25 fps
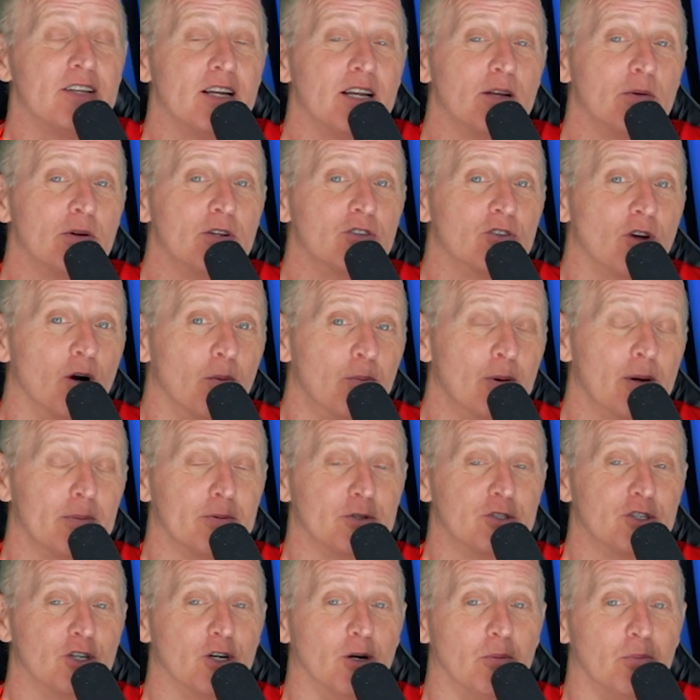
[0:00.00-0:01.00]
only one who's got a proper
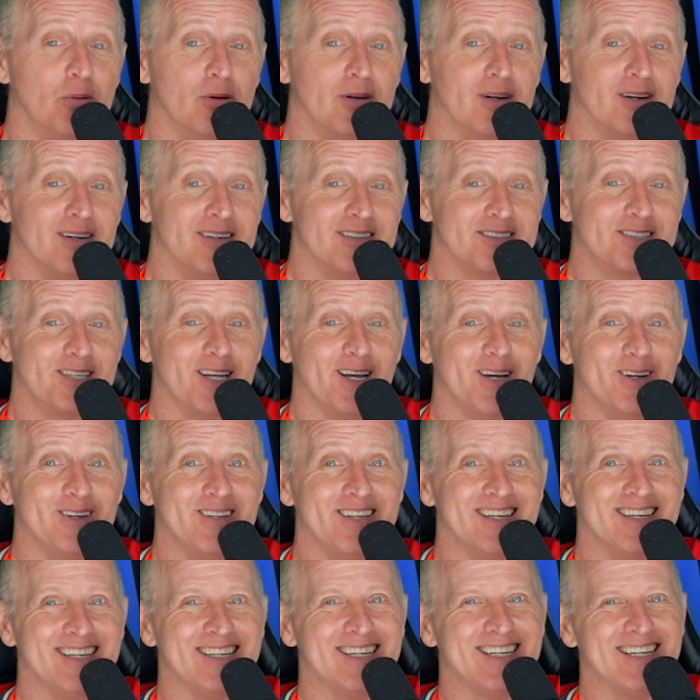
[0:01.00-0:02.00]
job, so
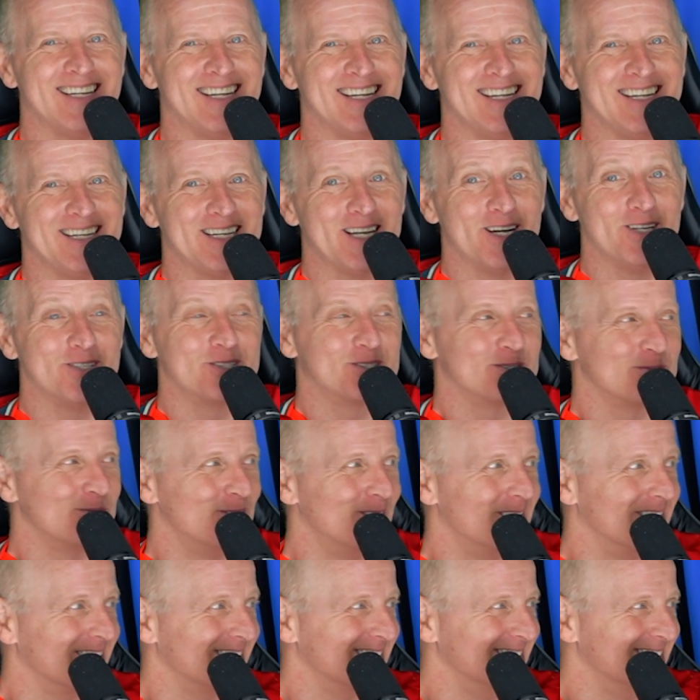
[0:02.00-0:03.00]
he goes to
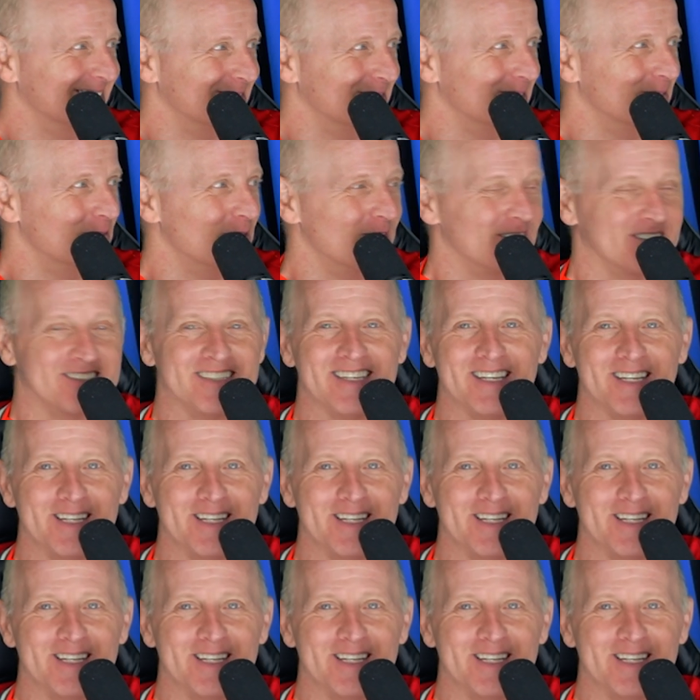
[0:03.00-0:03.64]
work and works in